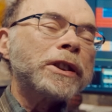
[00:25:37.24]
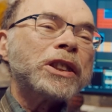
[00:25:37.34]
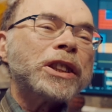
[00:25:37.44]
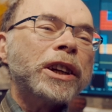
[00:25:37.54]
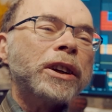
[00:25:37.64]

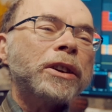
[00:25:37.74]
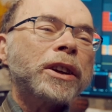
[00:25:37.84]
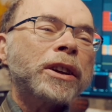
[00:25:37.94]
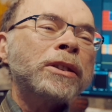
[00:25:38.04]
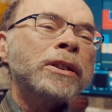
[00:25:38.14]
stare at
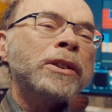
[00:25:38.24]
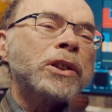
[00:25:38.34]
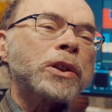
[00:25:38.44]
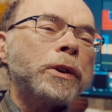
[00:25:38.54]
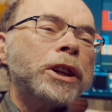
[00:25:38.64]
a
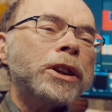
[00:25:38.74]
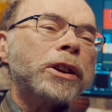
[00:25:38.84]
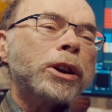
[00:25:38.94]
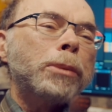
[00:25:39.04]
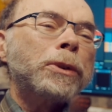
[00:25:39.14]
screen in a
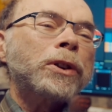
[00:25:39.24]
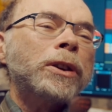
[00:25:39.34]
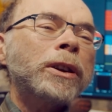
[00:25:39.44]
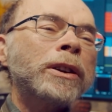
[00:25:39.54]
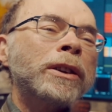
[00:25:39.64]

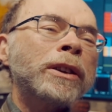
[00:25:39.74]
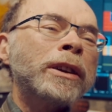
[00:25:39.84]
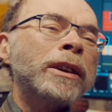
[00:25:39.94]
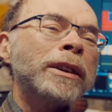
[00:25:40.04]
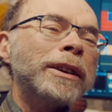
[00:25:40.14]
cubicle,
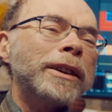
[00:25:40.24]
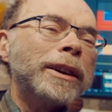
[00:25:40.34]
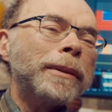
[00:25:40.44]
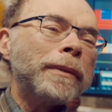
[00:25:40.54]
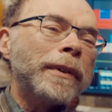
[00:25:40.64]

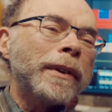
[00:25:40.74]
um,